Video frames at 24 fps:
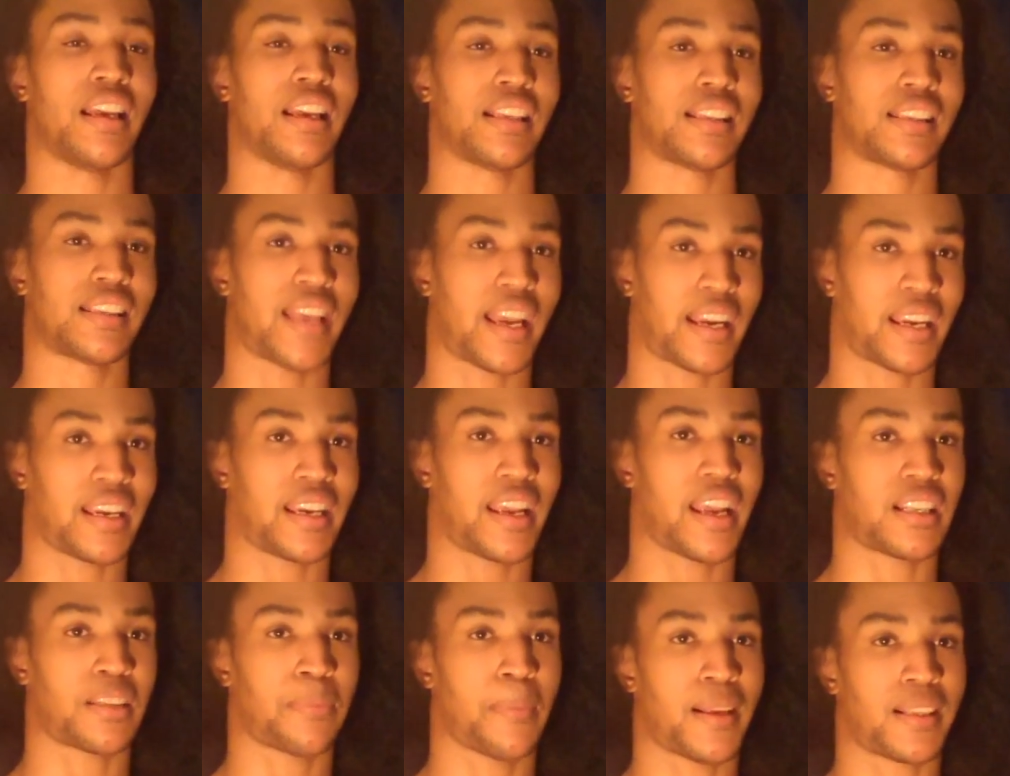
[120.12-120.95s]

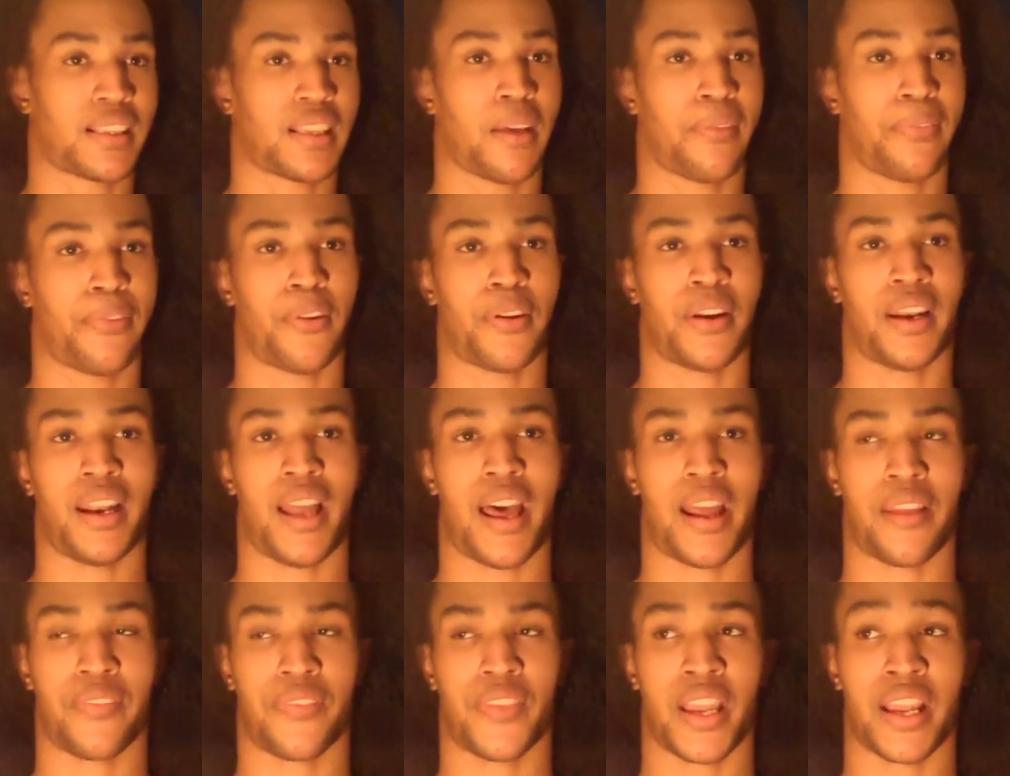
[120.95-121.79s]
second guess myself on a
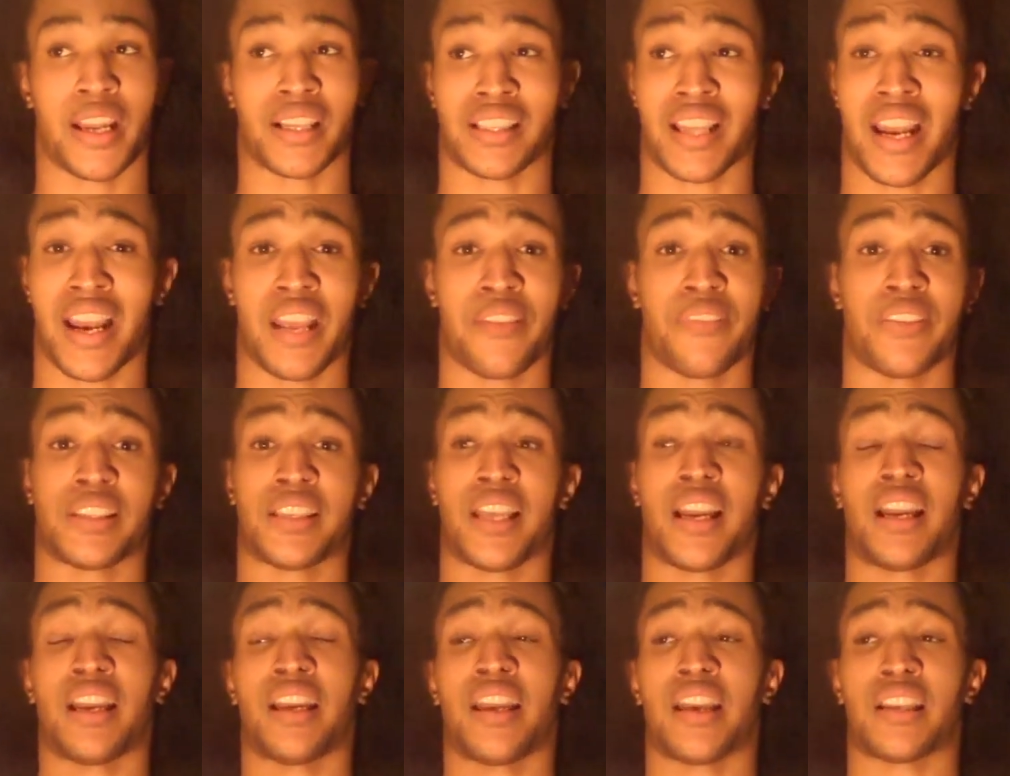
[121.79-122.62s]
lot of things, and I even
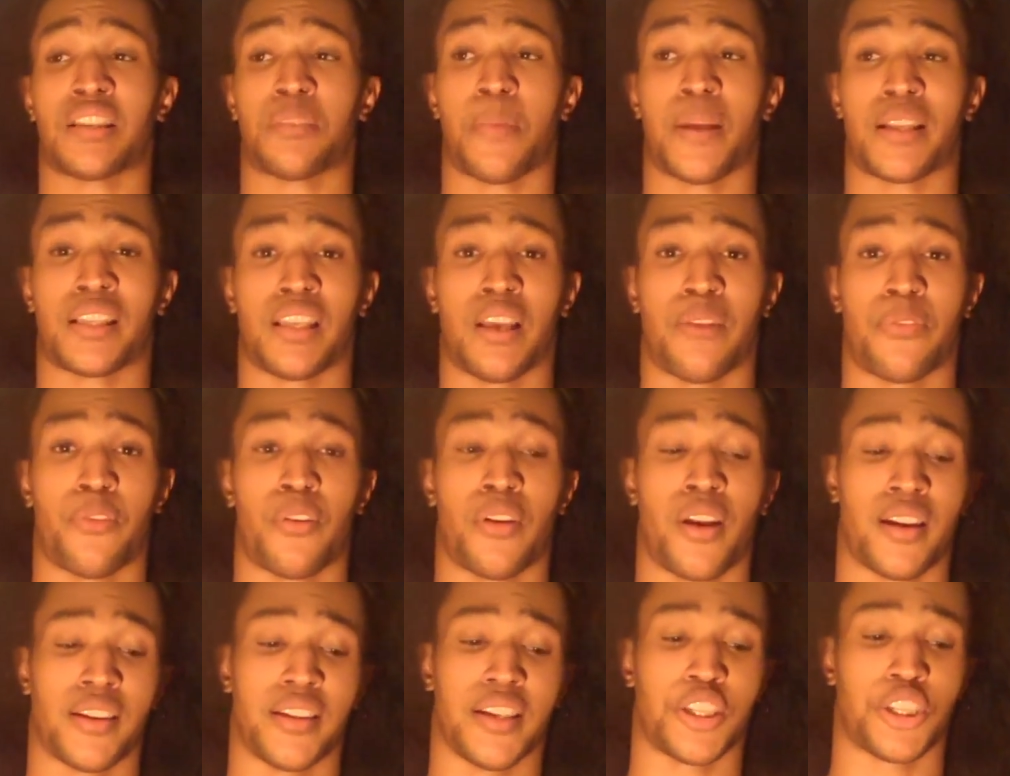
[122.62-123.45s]
second guessed myself
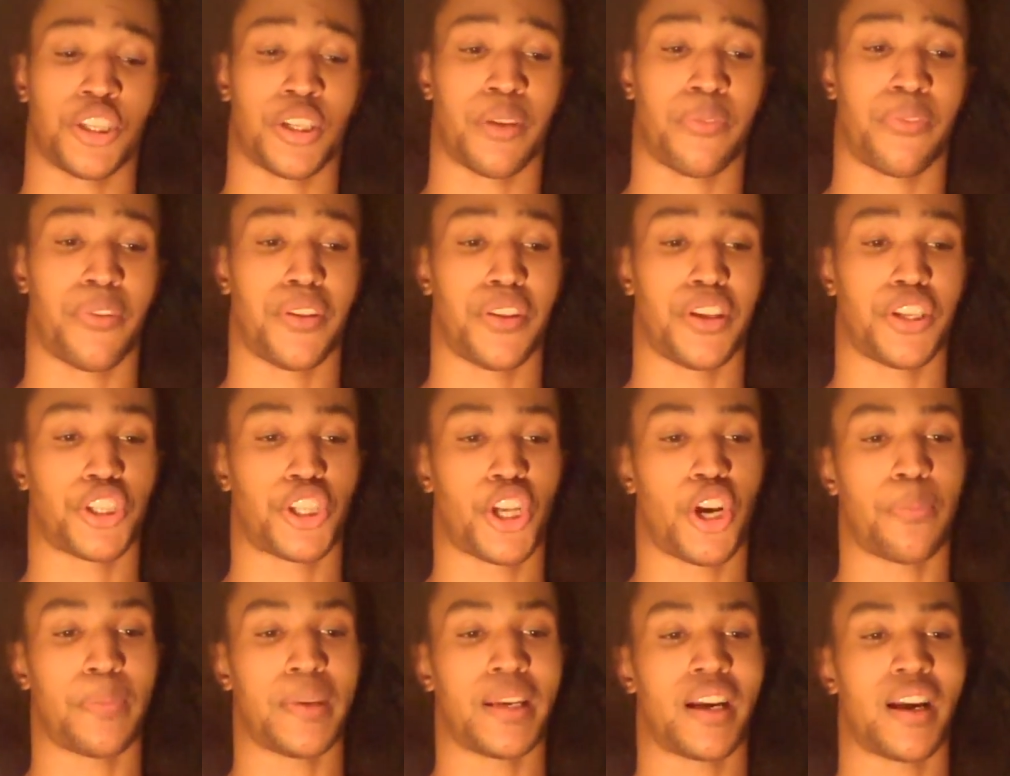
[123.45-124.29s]
on auditioning for this
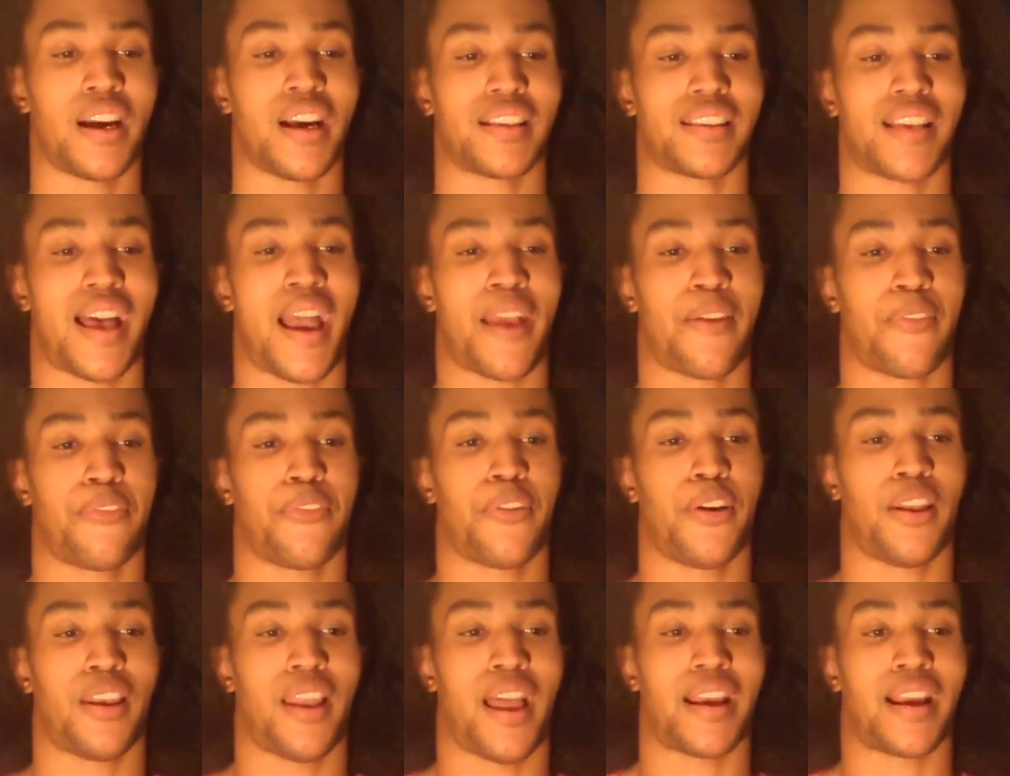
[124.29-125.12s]
show because I
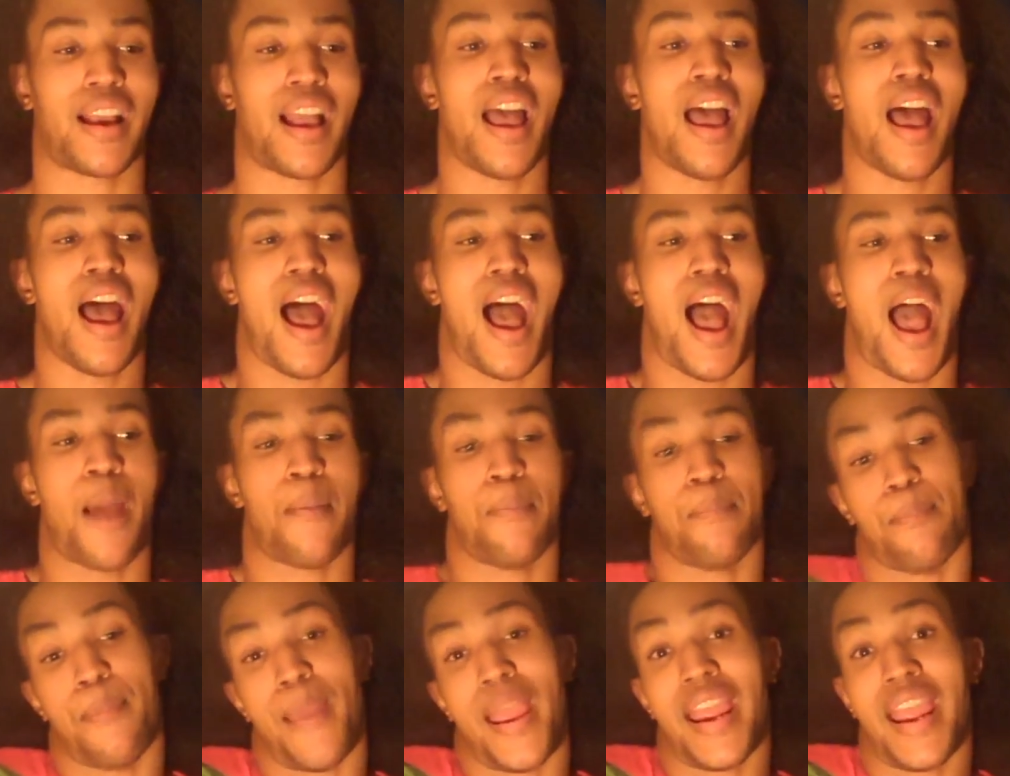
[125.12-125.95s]
felt like
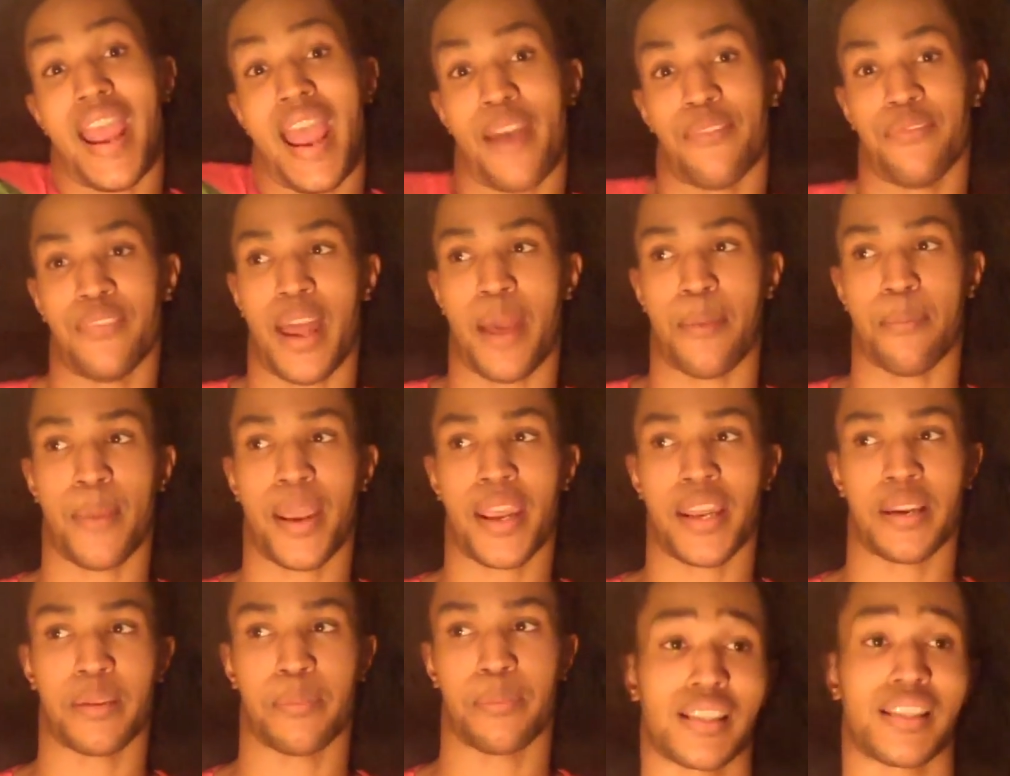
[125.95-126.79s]
I may have not
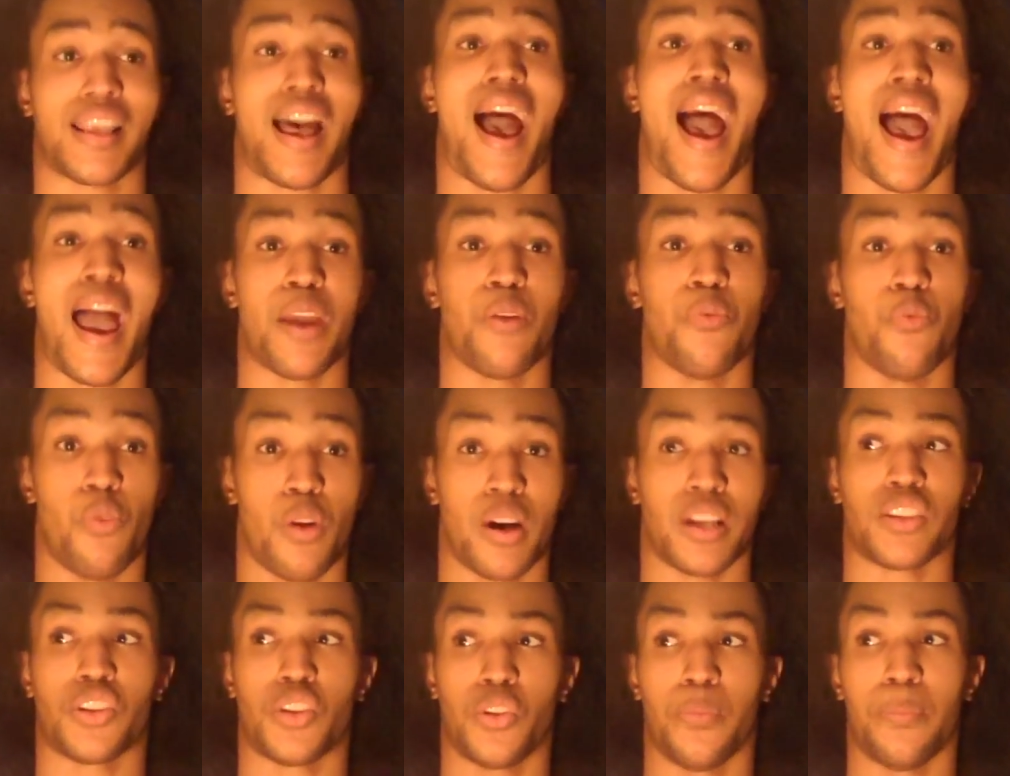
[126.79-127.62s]
made it, but I
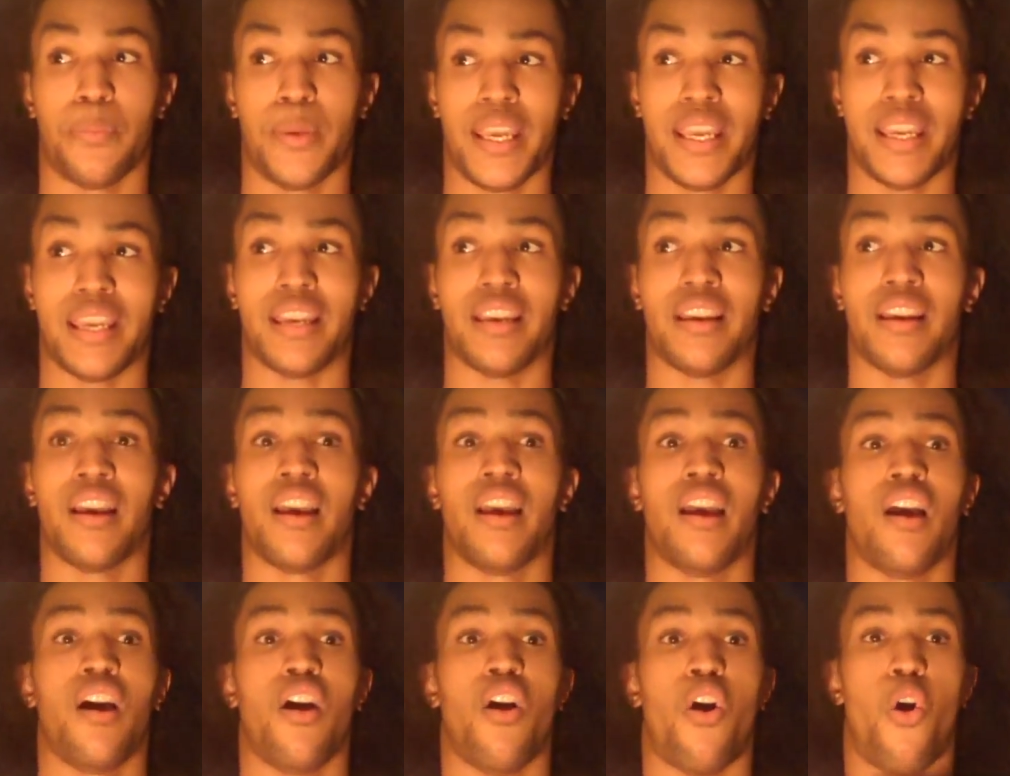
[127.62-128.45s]
want to be
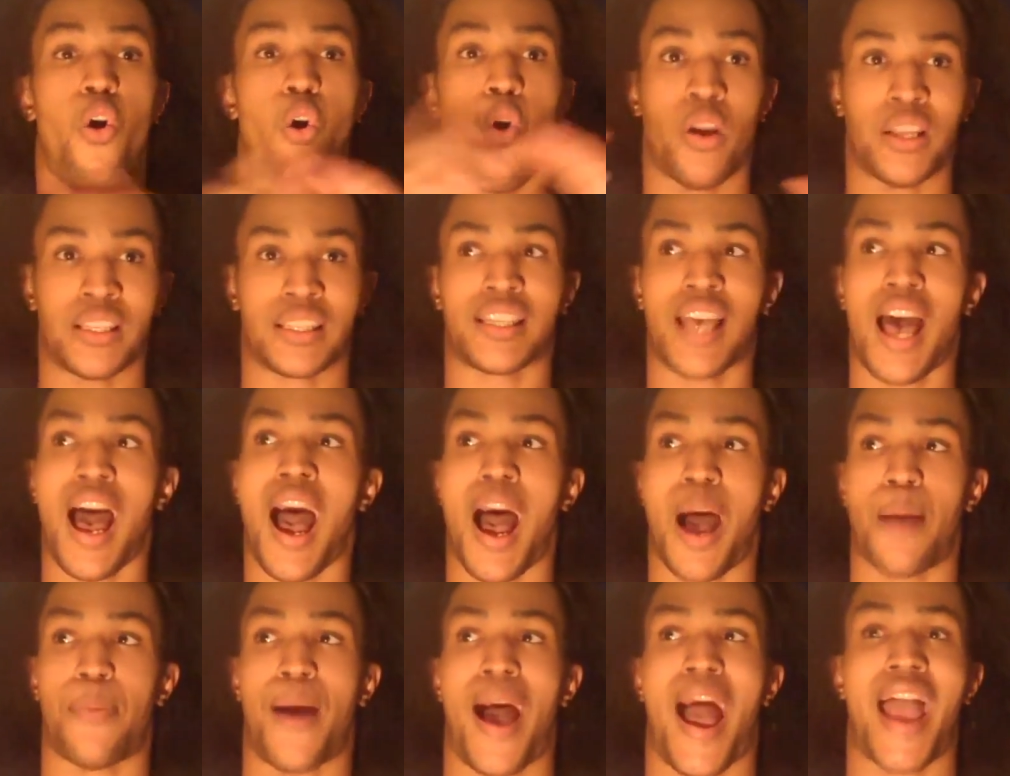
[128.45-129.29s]
on
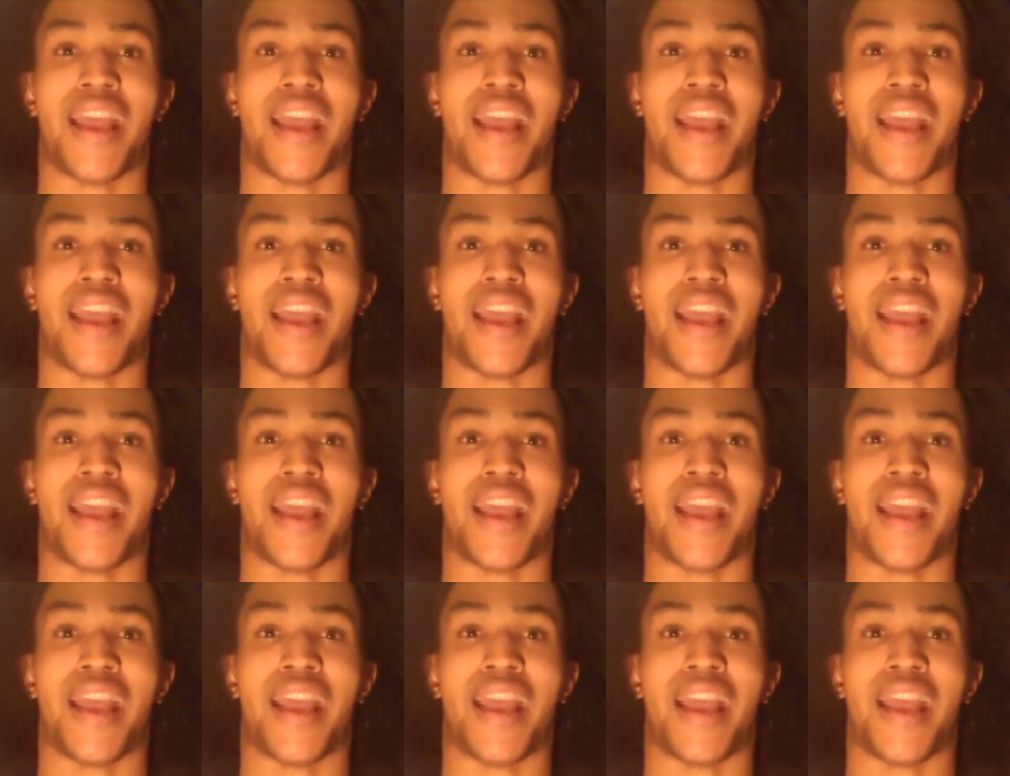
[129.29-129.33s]
top.